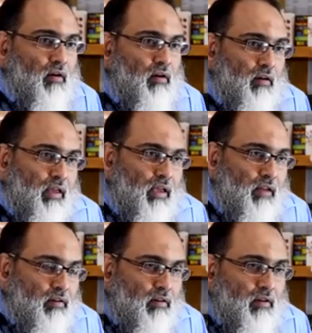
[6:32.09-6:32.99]

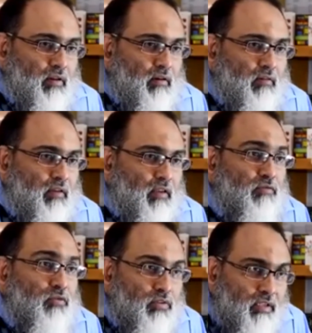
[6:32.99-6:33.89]
And
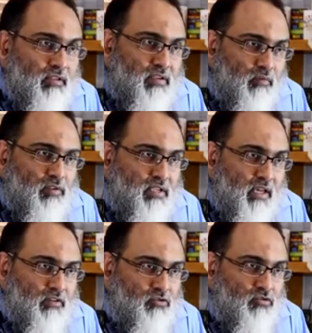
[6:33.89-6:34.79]
if you think someone's
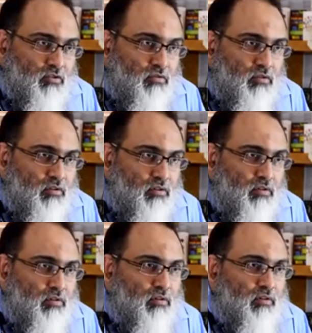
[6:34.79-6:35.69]
had a stroke,
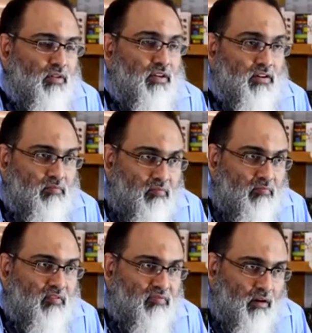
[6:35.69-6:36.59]
then
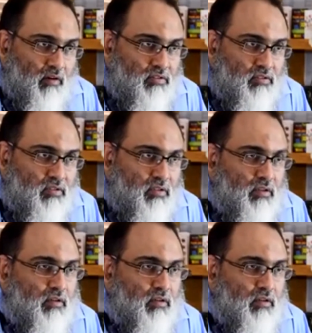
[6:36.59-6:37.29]
remember FAST.